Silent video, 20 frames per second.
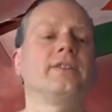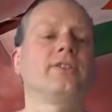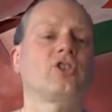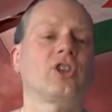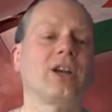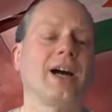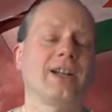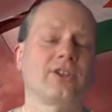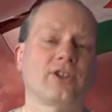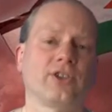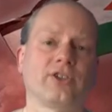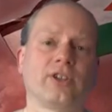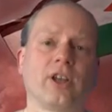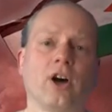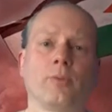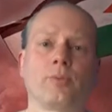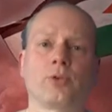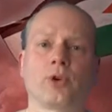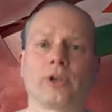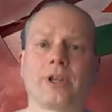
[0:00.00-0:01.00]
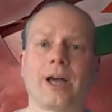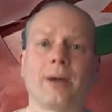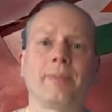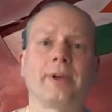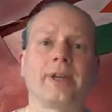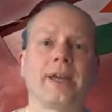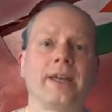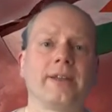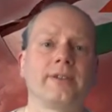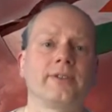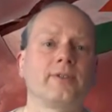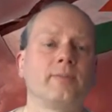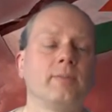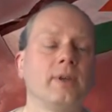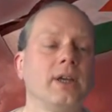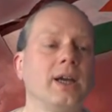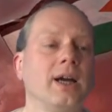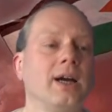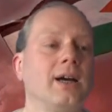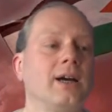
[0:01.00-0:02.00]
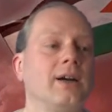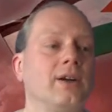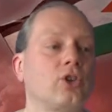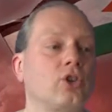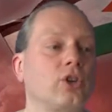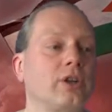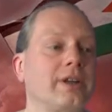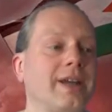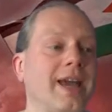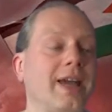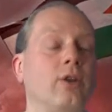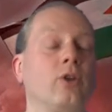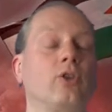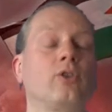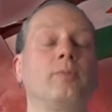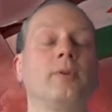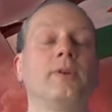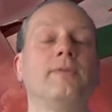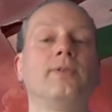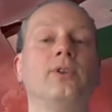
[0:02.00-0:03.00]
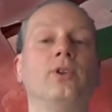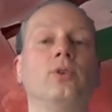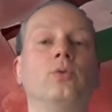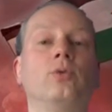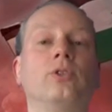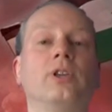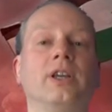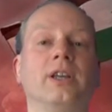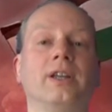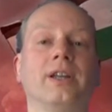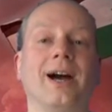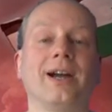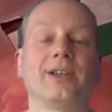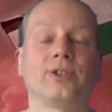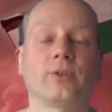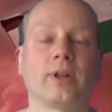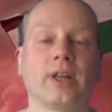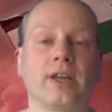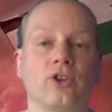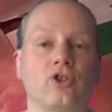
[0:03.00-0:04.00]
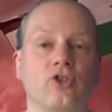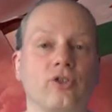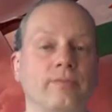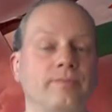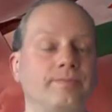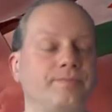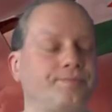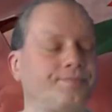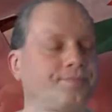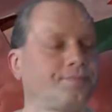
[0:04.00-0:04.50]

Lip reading: charges now brought up against me cannot be viewed in isolation.